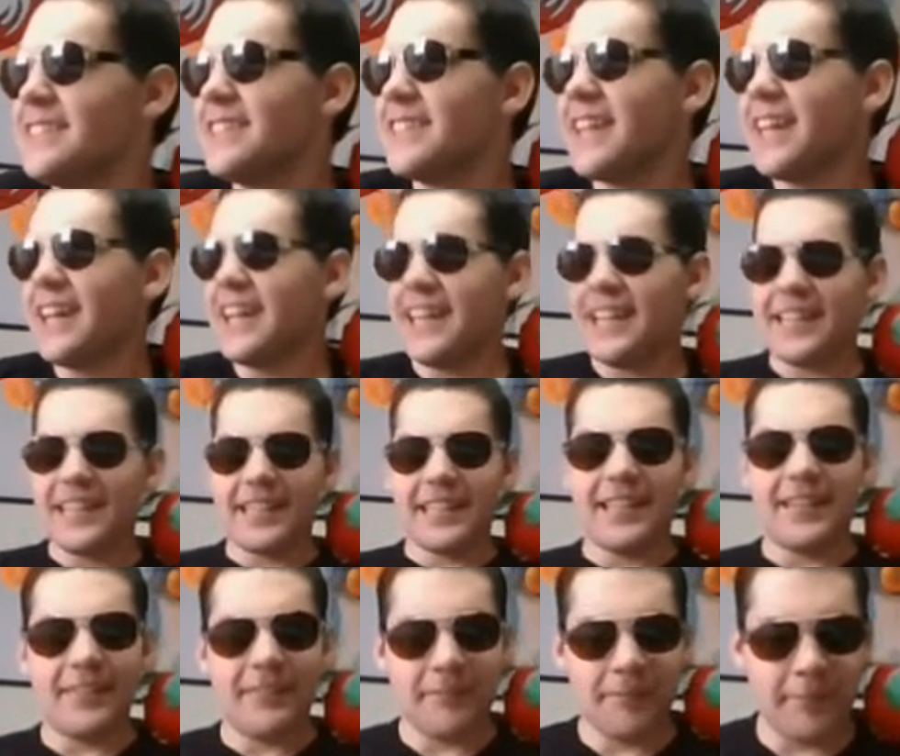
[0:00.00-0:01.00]
and
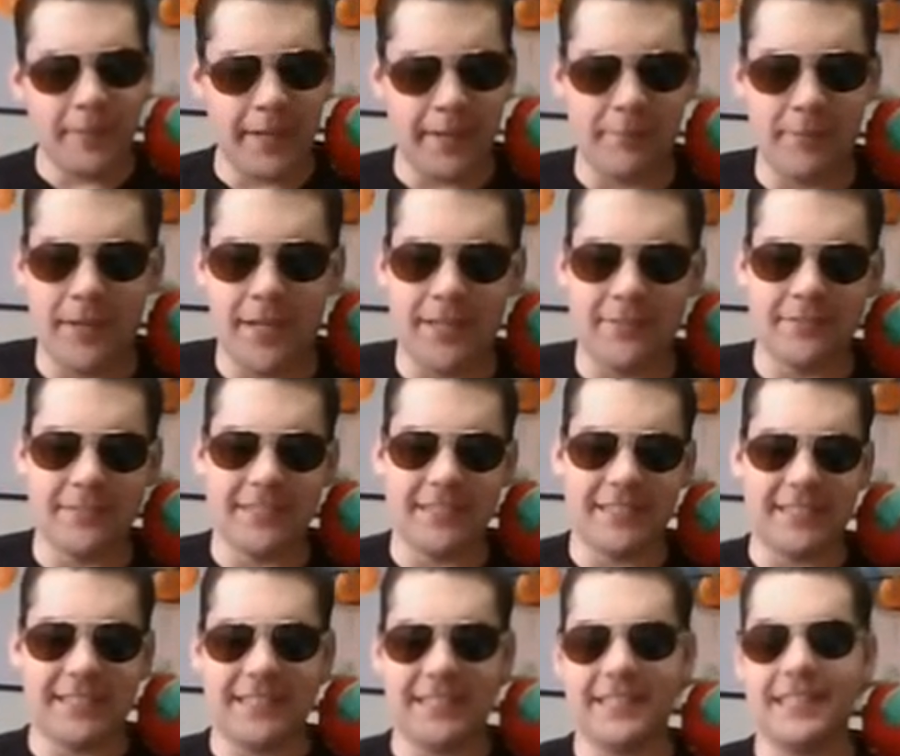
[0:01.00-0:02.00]
my mom was
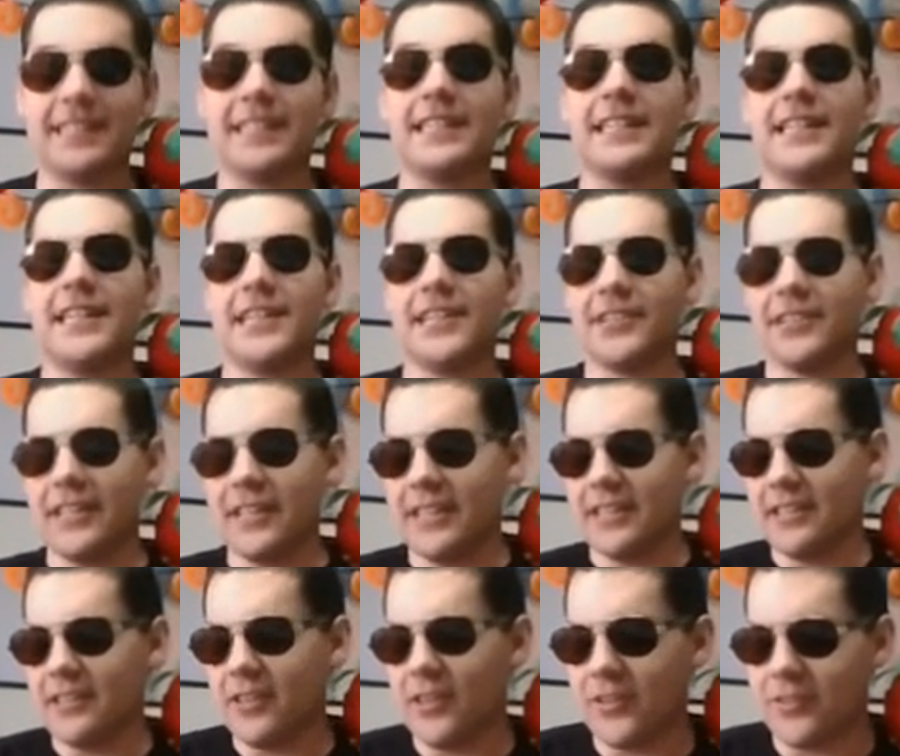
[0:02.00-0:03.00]
just sitting there
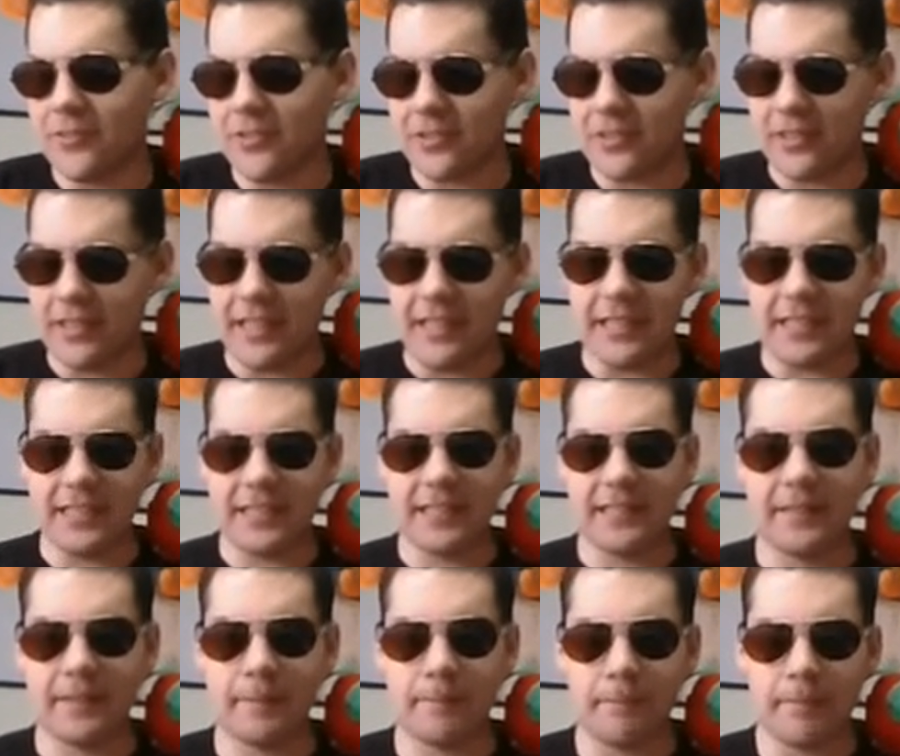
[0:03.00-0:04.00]
in over like
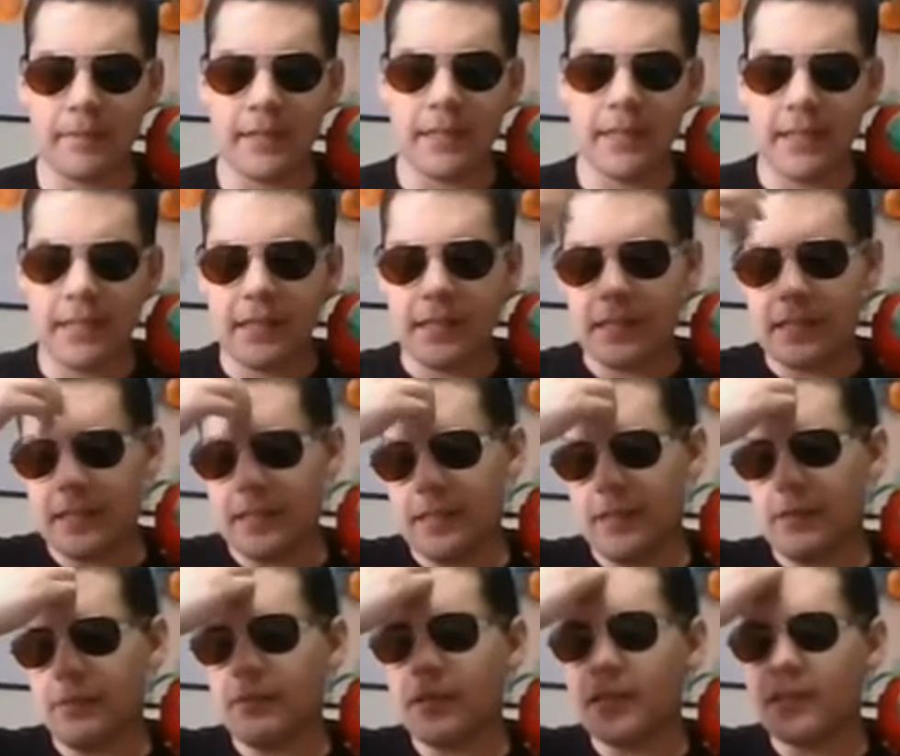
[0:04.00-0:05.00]
uh,
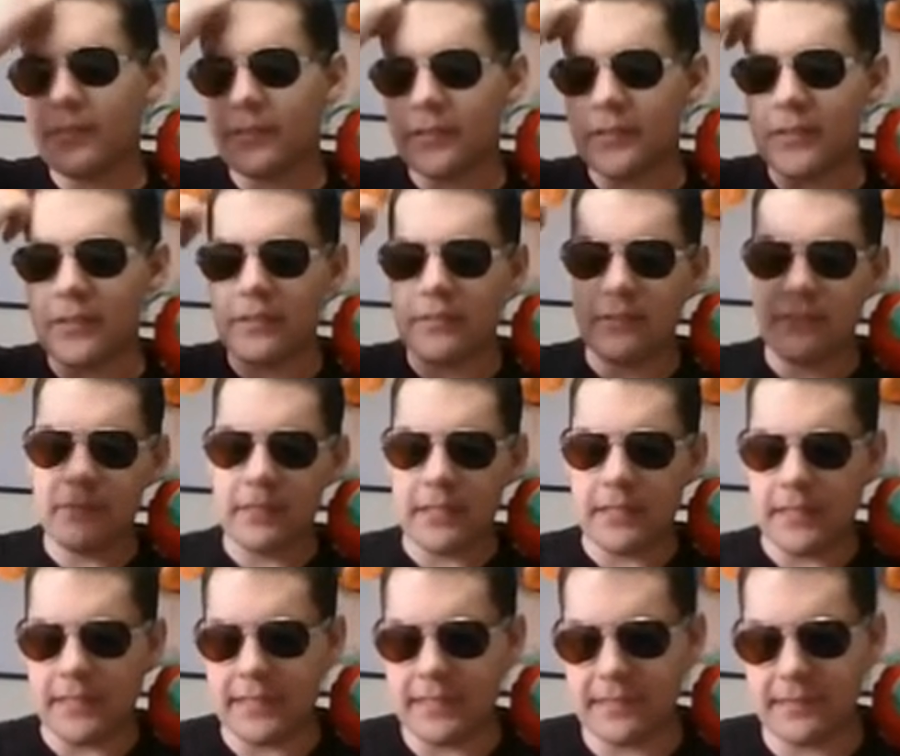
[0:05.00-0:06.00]
whatever
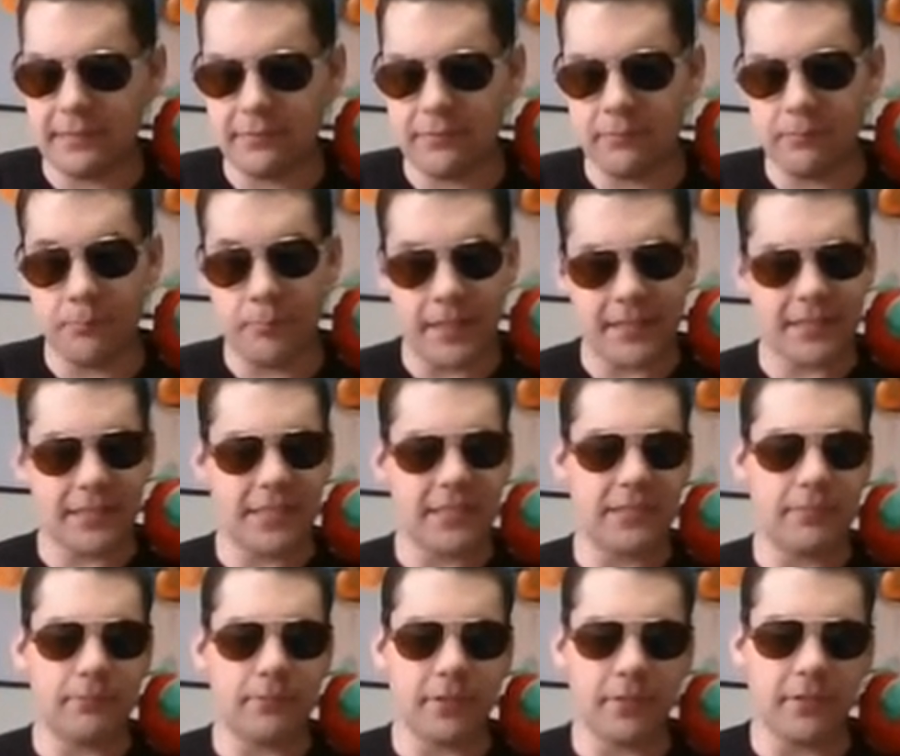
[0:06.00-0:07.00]
uh,
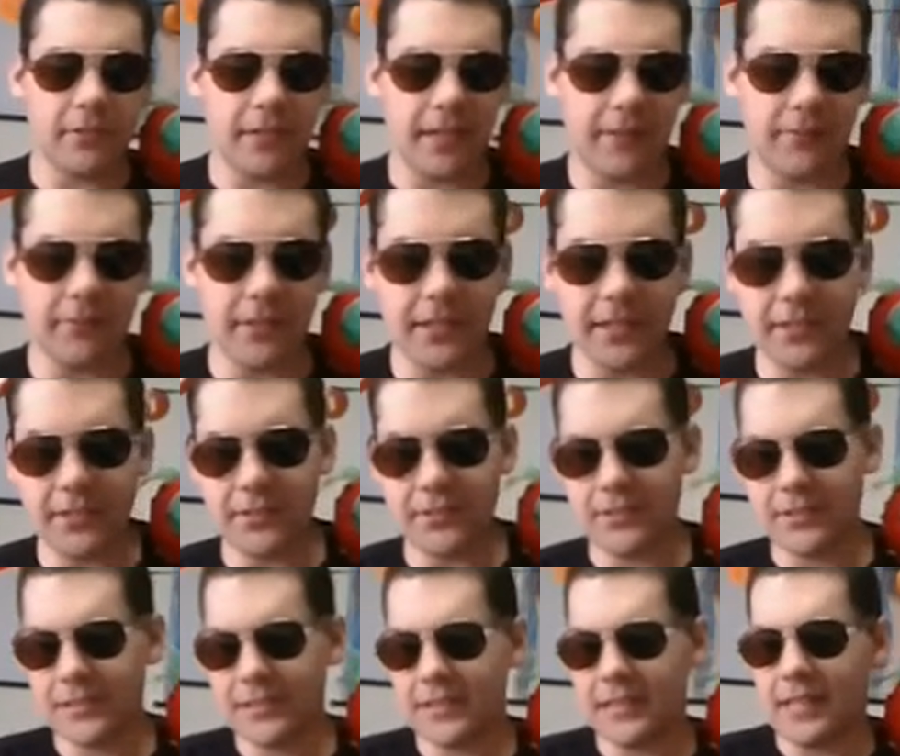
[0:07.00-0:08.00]
messaging program we
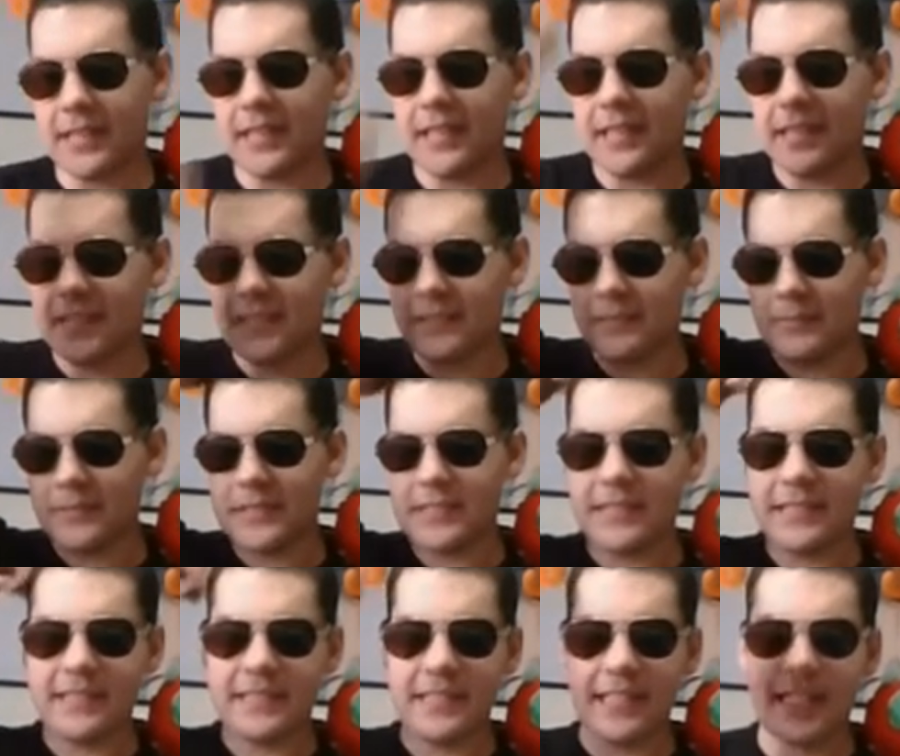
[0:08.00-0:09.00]
use, uh,
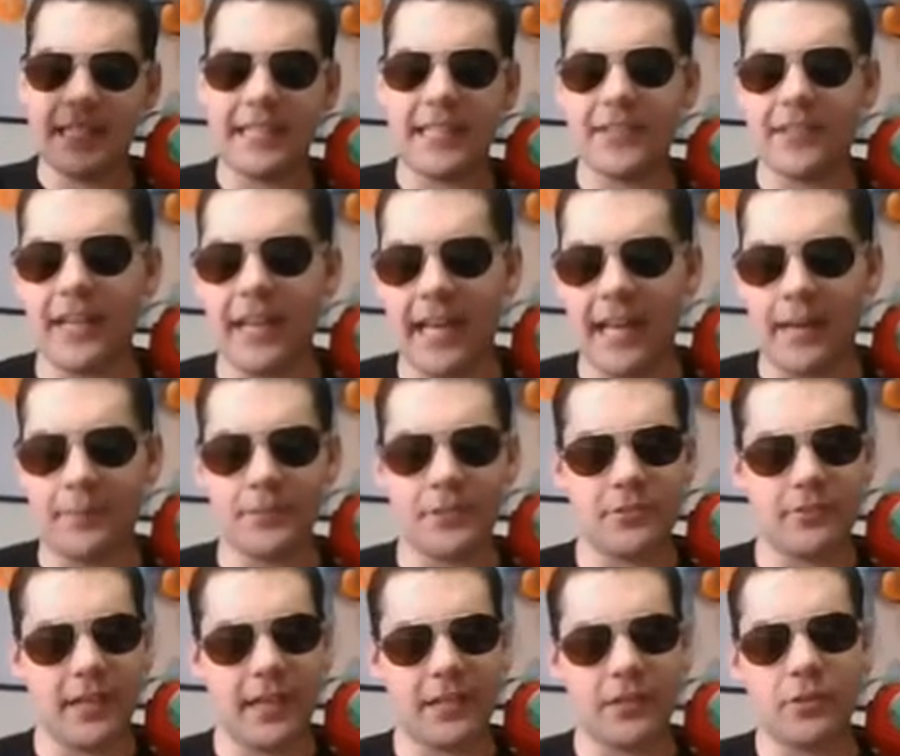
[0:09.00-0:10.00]
just sitting there in
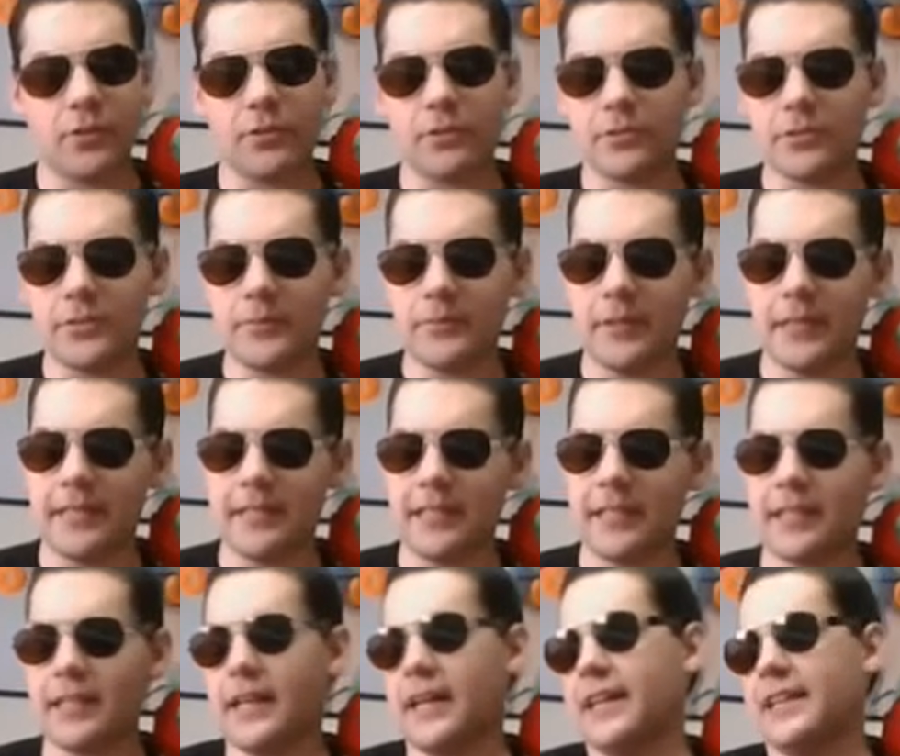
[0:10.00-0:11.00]
abstract horror, being like,
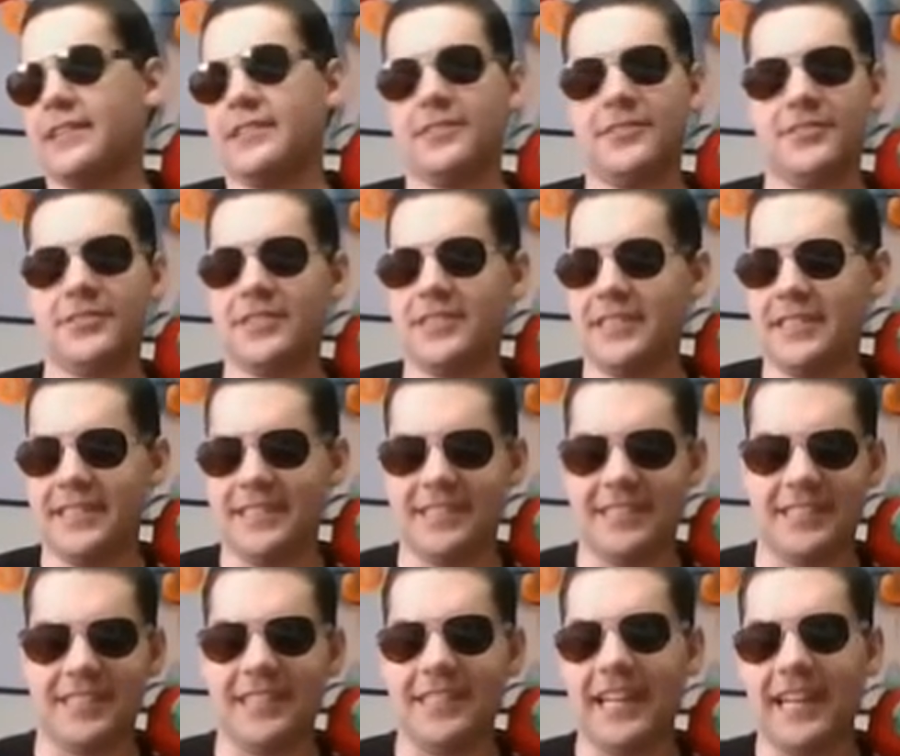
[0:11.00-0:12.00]
"I there's he's
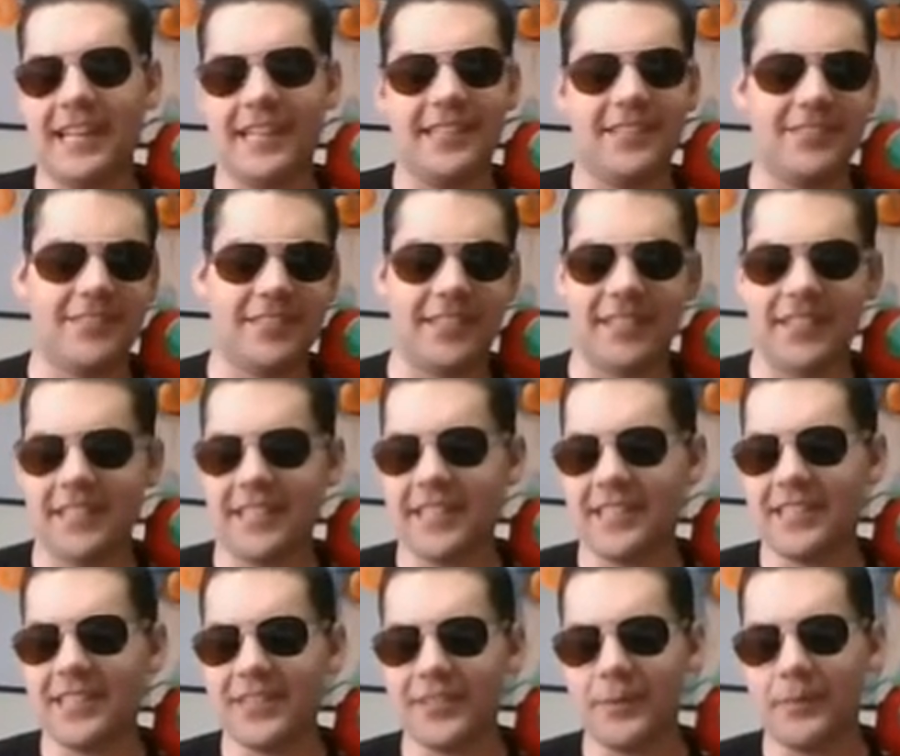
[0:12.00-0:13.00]
gonna die, and there's nothing I
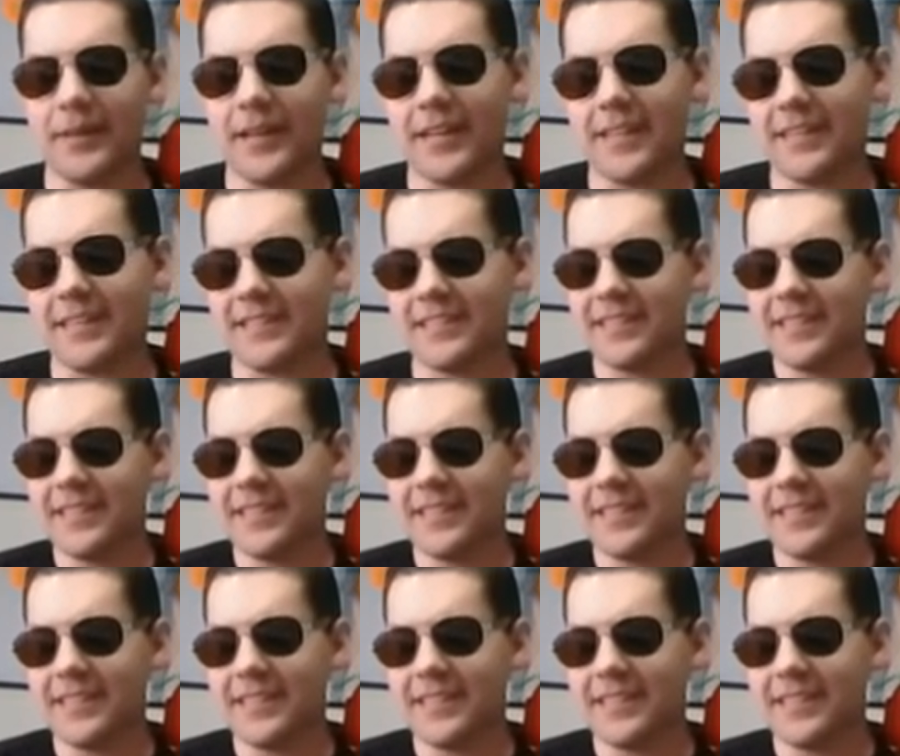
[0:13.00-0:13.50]
can do about it."